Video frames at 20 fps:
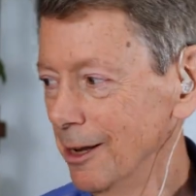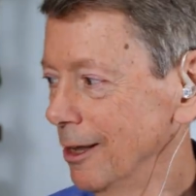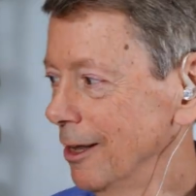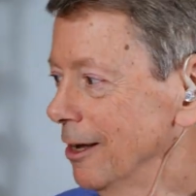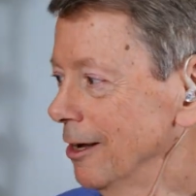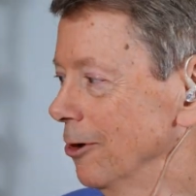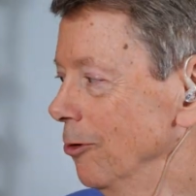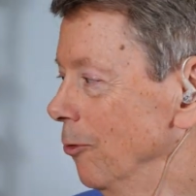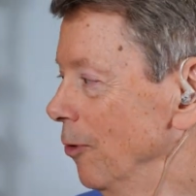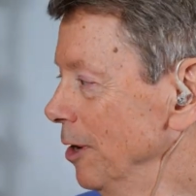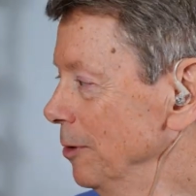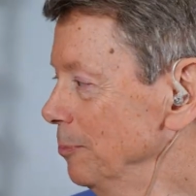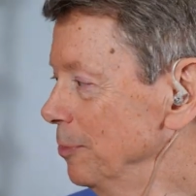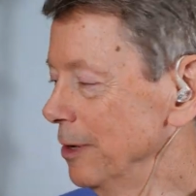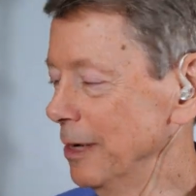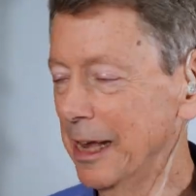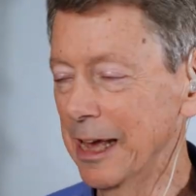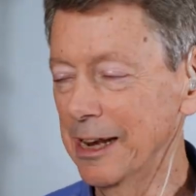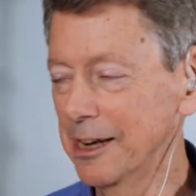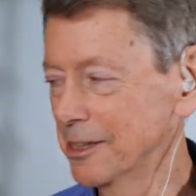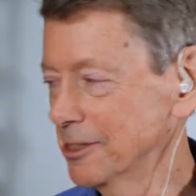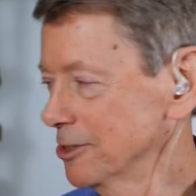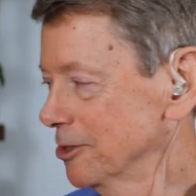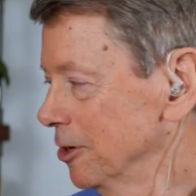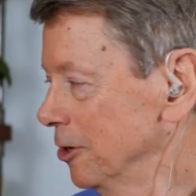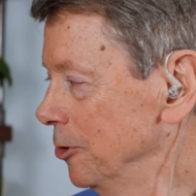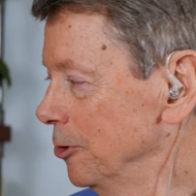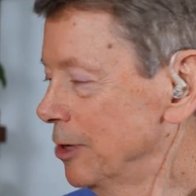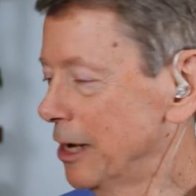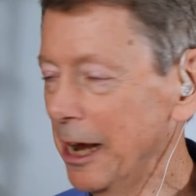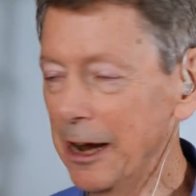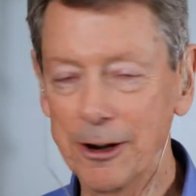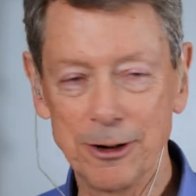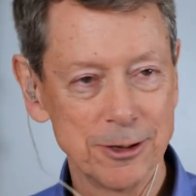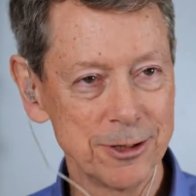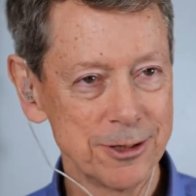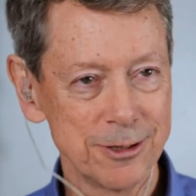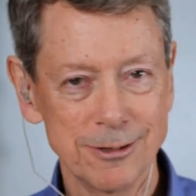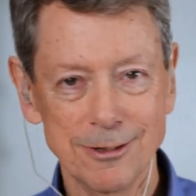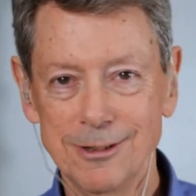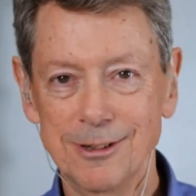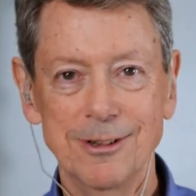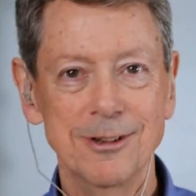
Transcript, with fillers: like, what bananas? Who cares?